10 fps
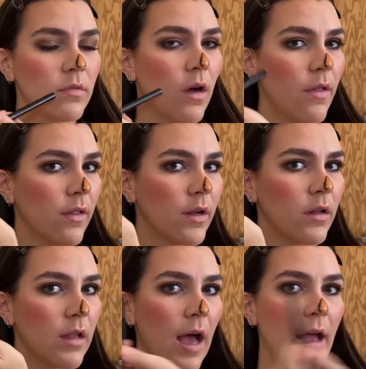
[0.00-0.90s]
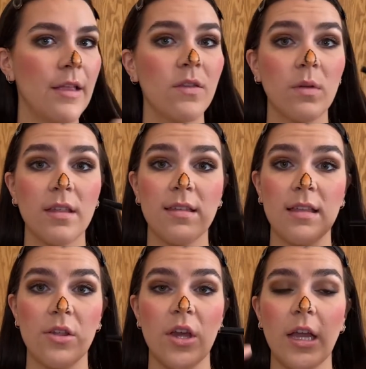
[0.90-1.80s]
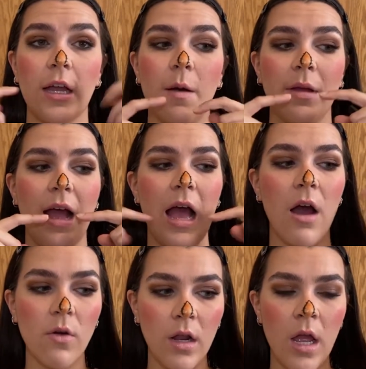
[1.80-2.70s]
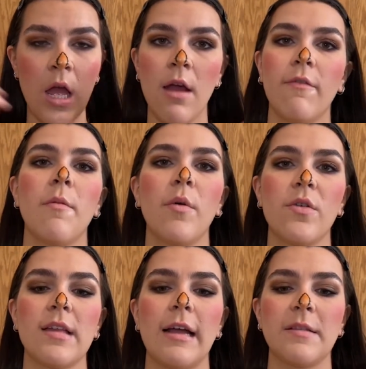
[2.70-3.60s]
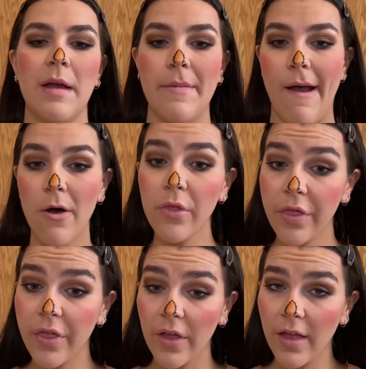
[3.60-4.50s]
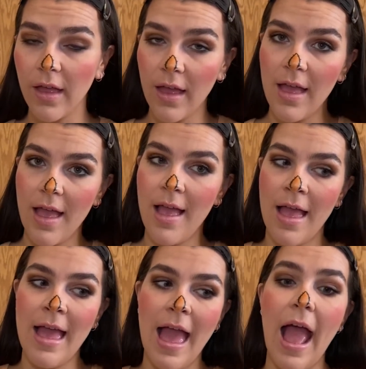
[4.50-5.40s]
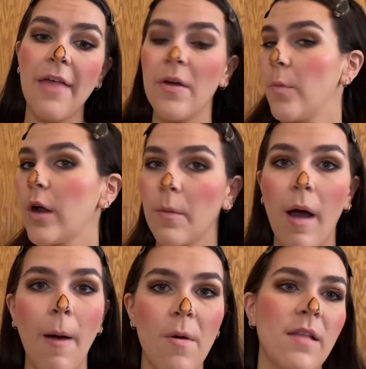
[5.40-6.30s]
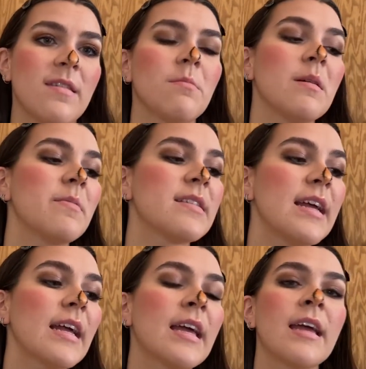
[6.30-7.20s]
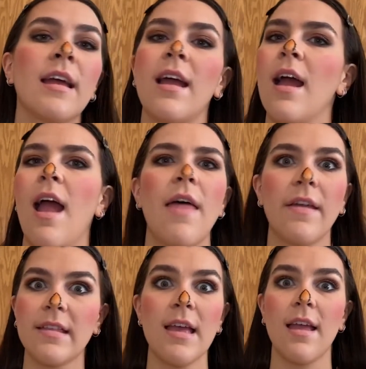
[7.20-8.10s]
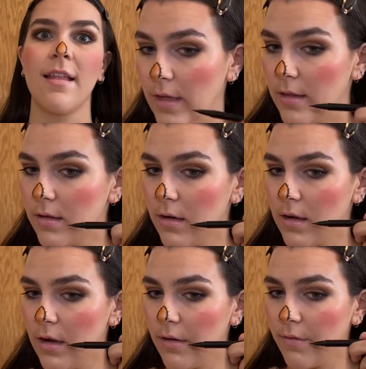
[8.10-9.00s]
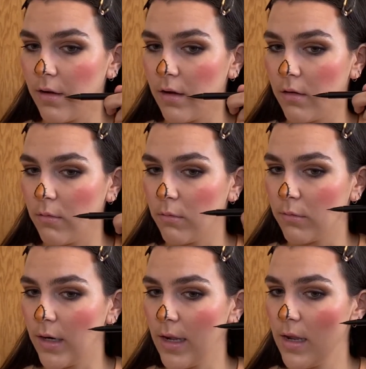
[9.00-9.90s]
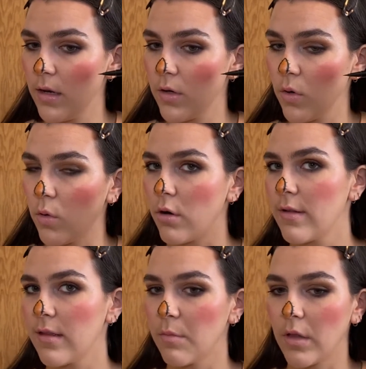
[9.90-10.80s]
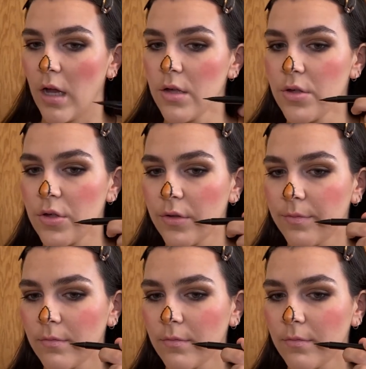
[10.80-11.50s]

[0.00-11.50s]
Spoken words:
draw the little lines with the stitching coming out from both sides of my mouth. And then we're gonna pop on some lipstick, and that's it. It's gonna kind of go right towards the blush.